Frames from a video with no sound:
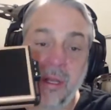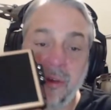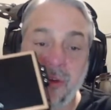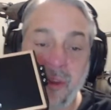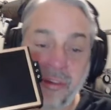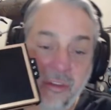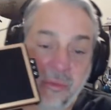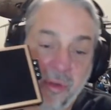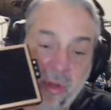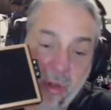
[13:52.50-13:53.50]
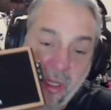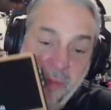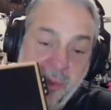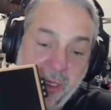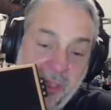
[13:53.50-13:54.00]
So this is currently
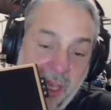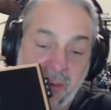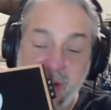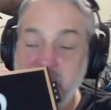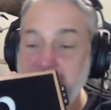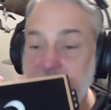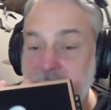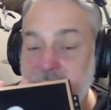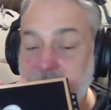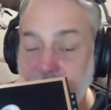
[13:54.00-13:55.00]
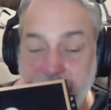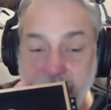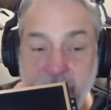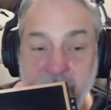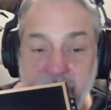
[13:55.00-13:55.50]
being tested. We've gone
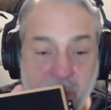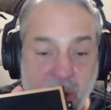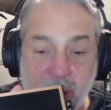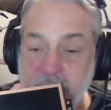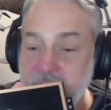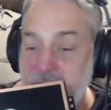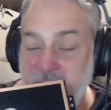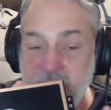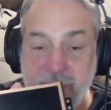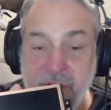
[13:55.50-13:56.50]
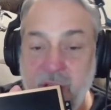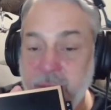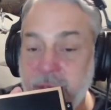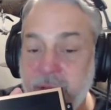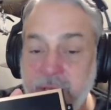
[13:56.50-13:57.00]
through them. They work. They sound
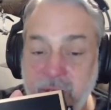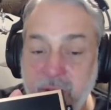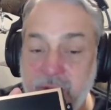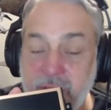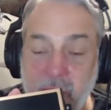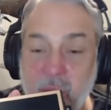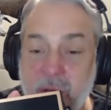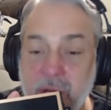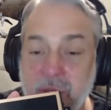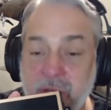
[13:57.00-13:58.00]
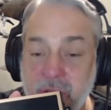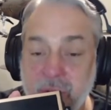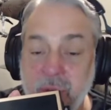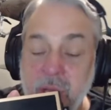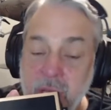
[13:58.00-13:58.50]
phenomenal. They do everything we want them to
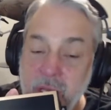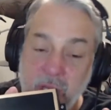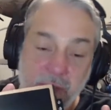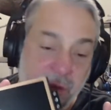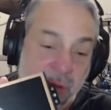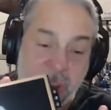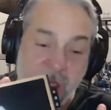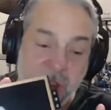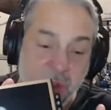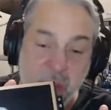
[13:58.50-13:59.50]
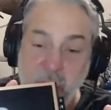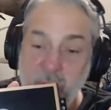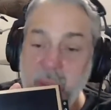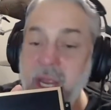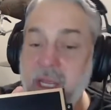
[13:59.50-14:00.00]
do. A few adjustments we'll
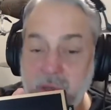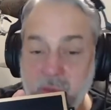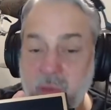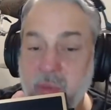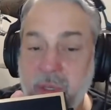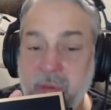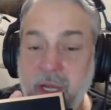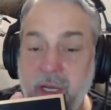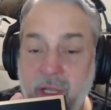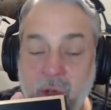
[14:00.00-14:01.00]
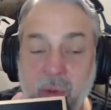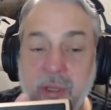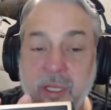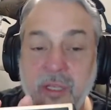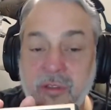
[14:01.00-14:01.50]
make and we'll be ready to go
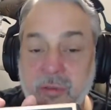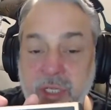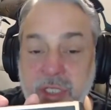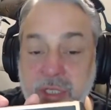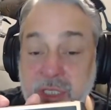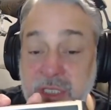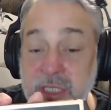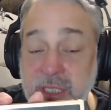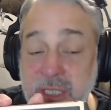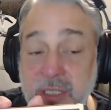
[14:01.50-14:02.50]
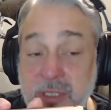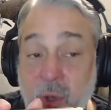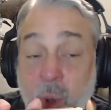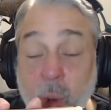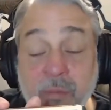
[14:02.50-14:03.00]
with these. And we should see these
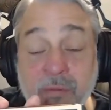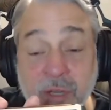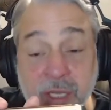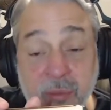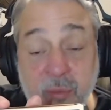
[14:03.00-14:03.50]
hopefully